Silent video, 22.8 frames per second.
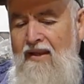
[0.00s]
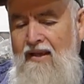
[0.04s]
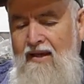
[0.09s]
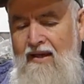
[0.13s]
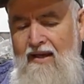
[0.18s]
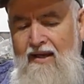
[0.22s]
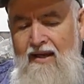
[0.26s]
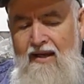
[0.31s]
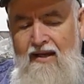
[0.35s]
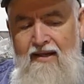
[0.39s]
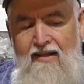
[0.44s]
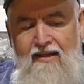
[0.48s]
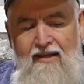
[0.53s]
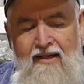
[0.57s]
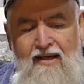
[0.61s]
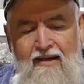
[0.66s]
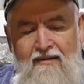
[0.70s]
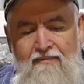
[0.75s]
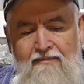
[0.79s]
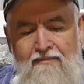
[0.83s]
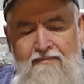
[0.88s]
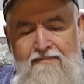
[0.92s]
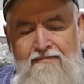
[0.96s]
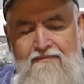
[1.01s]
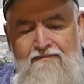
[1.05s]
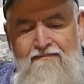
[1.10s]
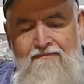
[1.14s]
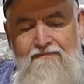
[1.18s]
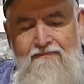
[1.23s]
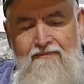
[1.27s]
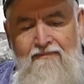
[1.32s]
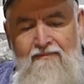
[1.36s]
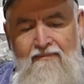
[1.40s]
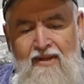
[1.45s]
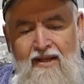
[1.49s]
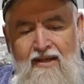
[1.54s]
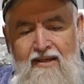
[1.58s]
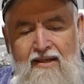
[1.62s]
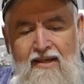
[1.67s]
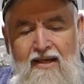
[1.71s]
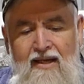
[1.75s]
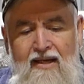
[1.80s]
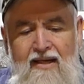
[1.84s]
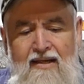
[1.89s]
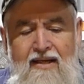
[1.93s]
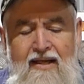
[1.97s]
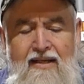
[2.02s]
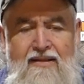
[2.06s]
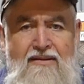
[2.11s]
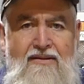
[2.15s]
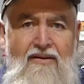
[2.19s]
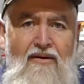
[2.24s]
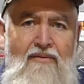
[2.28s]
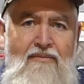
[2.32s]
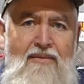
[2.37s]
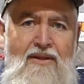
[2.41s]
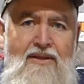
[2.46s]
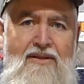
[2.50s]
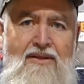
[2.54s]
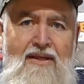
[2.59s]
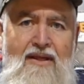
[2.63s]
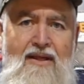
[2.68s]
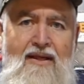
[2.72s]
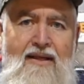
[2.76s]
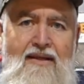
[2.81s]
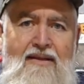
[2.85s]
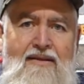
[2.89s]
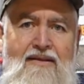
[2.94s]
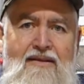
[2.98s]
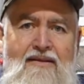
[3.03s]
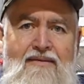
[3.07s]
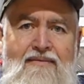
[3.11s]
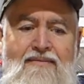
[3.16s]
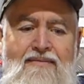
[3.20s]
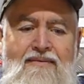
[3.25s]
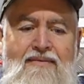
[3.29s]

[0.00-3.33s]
and yeah, next time you see us,